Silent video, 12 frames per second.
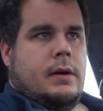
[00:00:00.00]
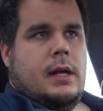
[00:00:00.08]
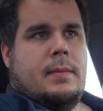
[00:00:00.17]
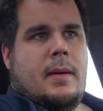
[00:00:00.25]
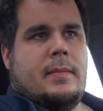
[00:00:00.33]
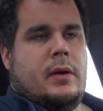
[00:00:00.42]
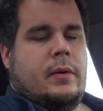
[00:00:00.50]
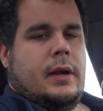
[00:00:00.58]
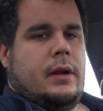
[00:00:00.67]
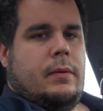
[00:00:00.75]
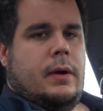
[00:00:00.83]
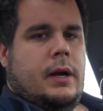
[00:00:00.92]
well, I'm on my
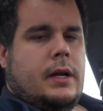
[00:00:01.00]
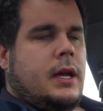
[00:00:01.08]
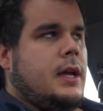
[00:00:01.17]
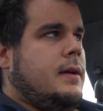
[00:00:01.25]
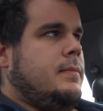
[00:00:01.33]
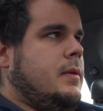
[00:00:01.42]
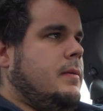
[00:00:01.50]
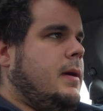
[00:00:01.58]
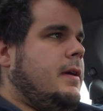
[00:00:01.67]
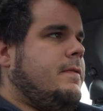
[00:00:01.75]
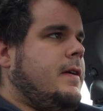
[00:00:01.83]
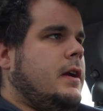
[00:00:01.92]
way to work, but
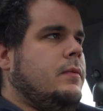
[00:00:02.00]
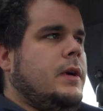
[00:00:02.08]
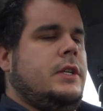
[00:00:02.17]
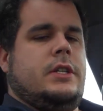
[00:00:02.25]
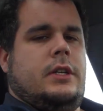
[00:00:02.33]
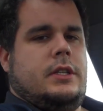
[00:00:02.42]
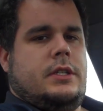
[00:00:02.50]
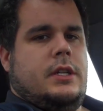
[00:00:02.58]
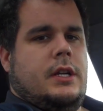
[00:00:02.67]
my friggin' windshield is